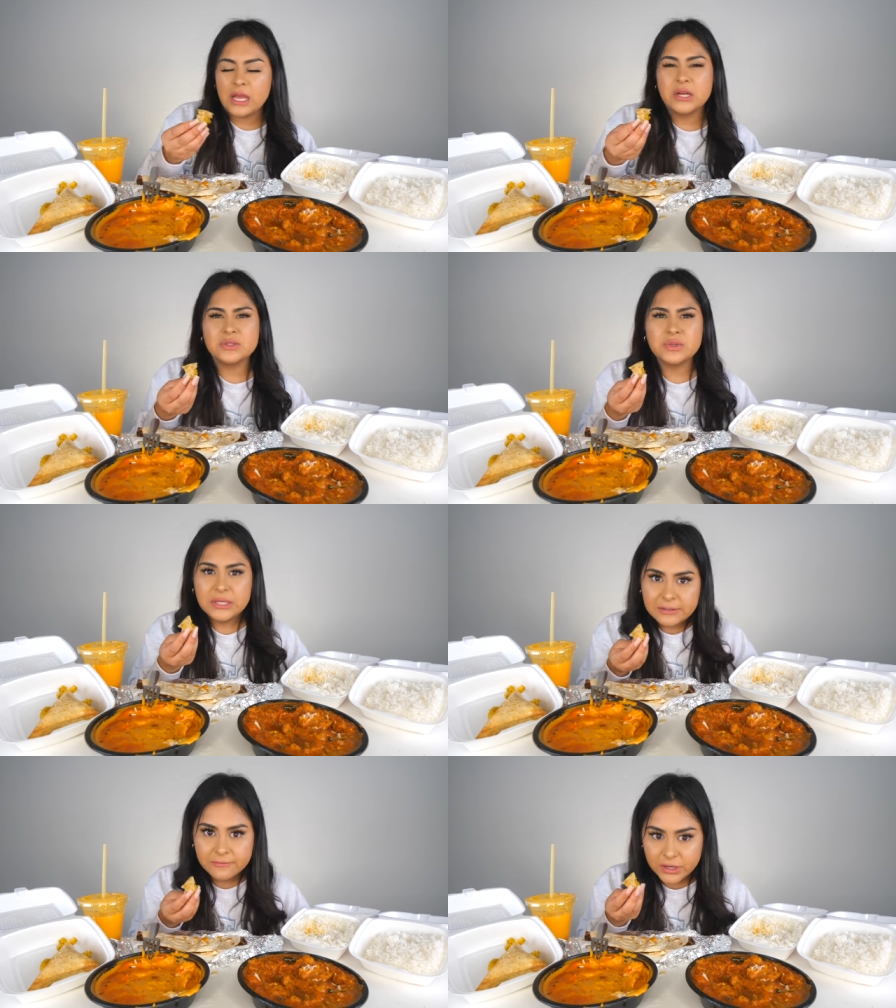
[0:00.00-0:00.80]
I also
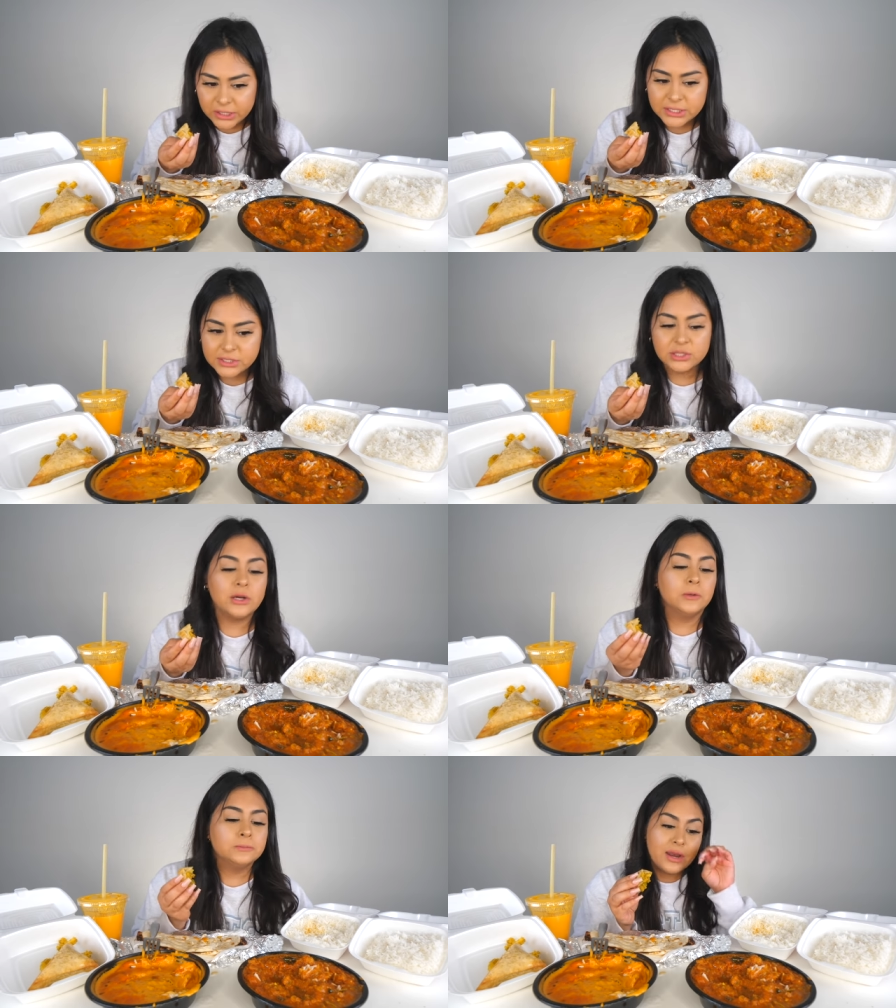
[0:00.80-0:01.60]
eat very
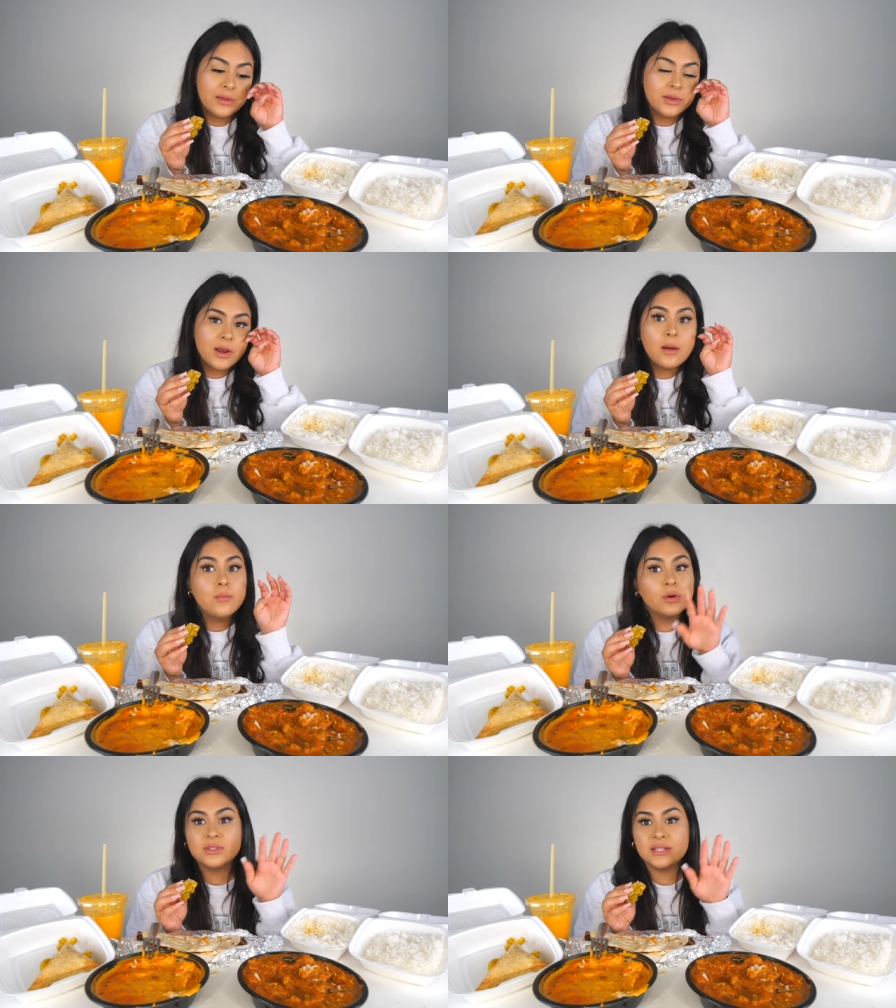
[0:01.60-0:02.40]
slow and I cannot
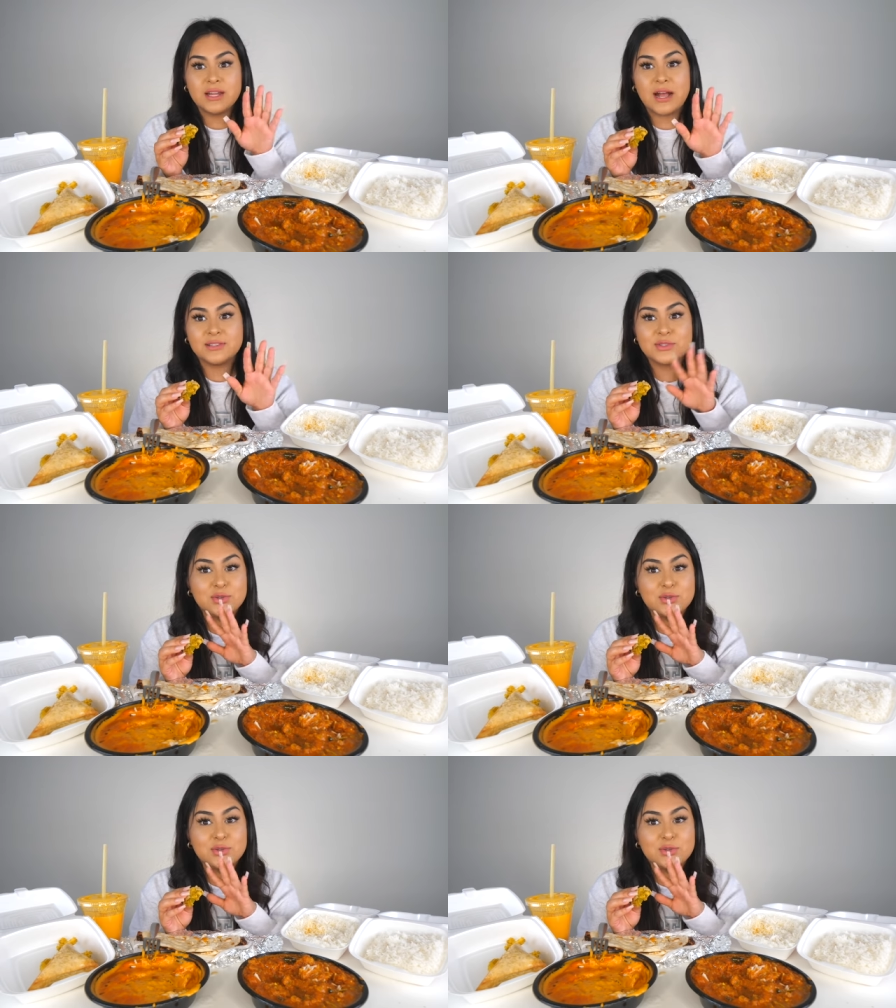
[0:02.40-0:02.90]
multitask.